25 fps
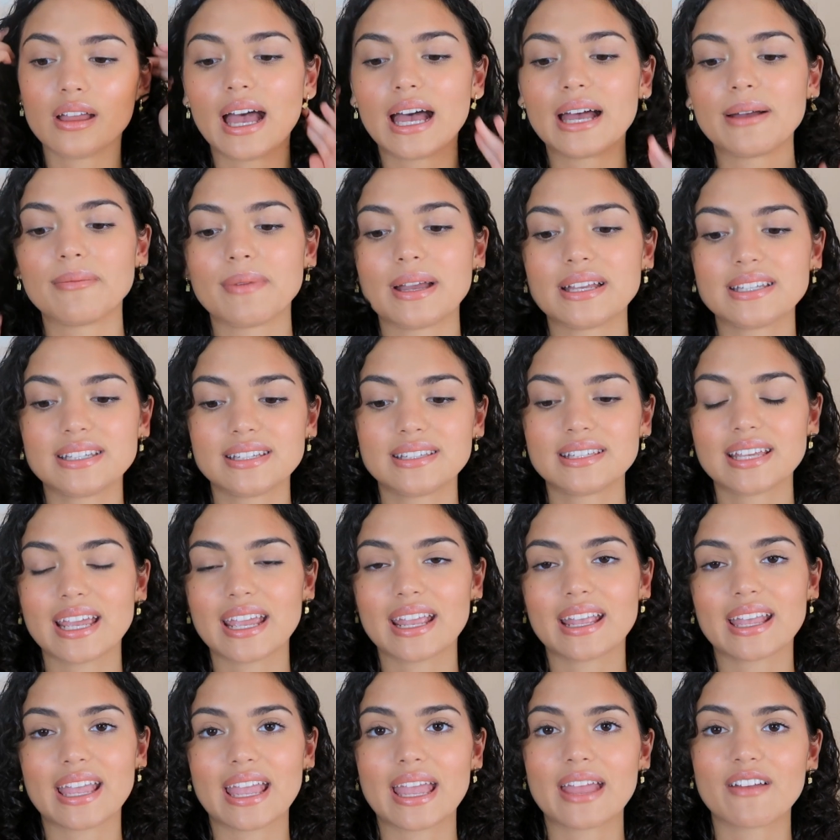I did
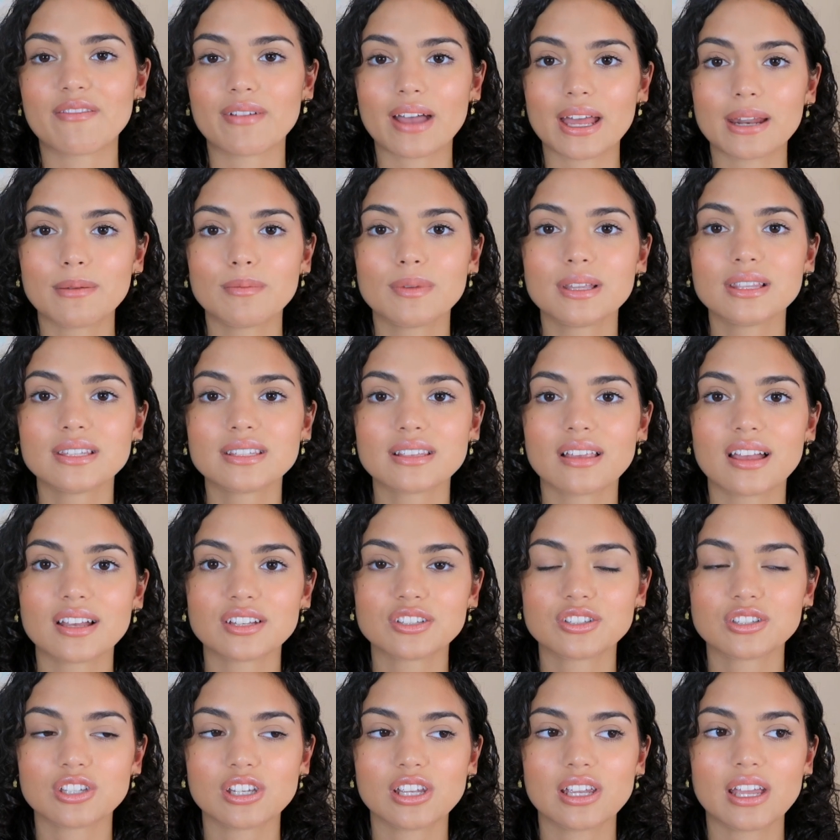take hair vitamins
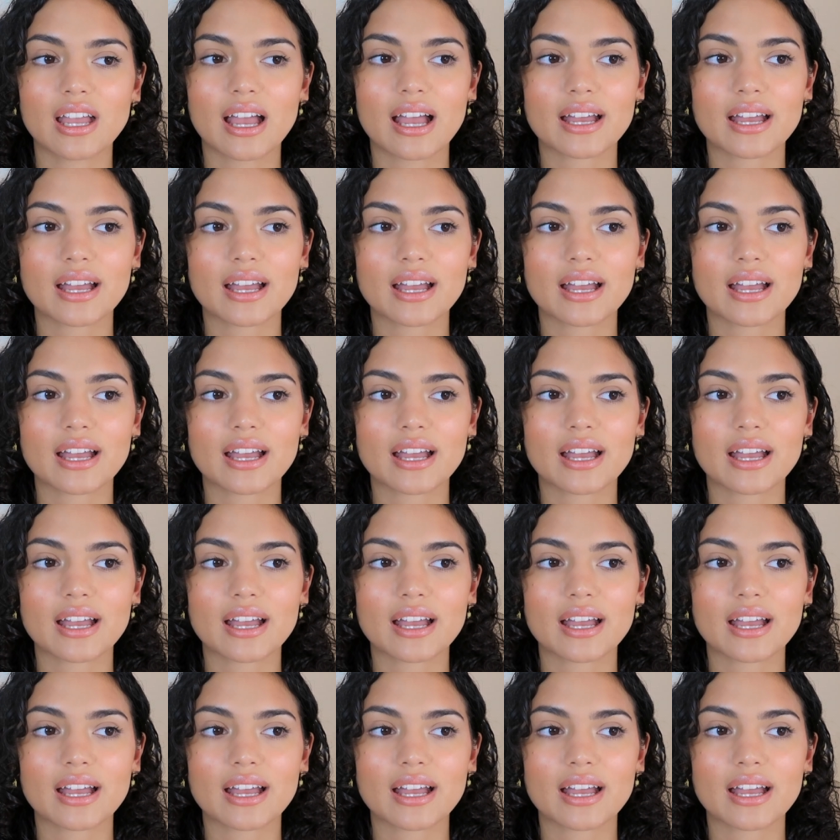last year.